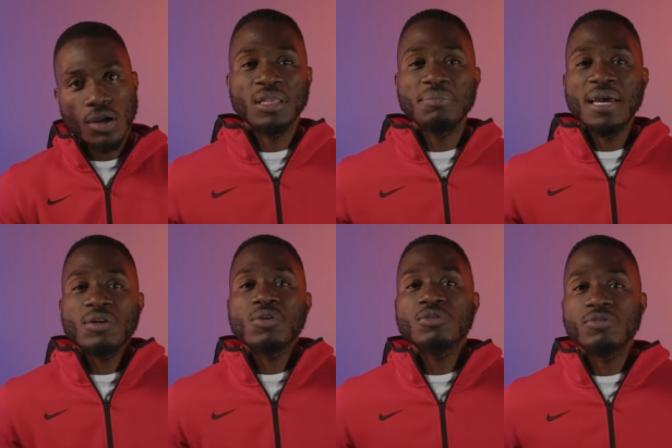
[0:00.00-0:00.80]
in my
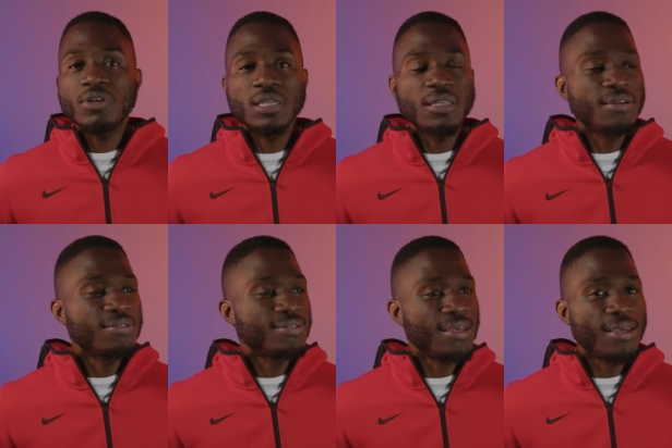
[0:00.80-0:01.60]
country, they
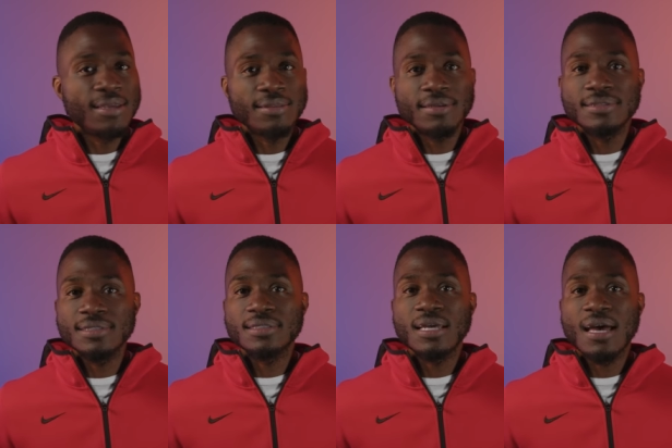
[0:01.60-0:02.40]
say this
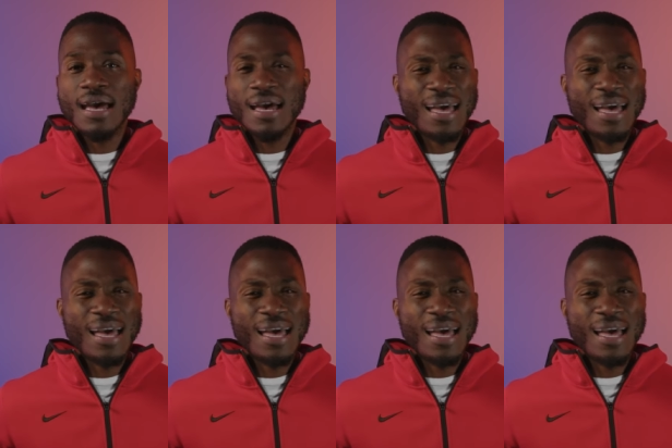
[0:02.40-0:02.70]
is a,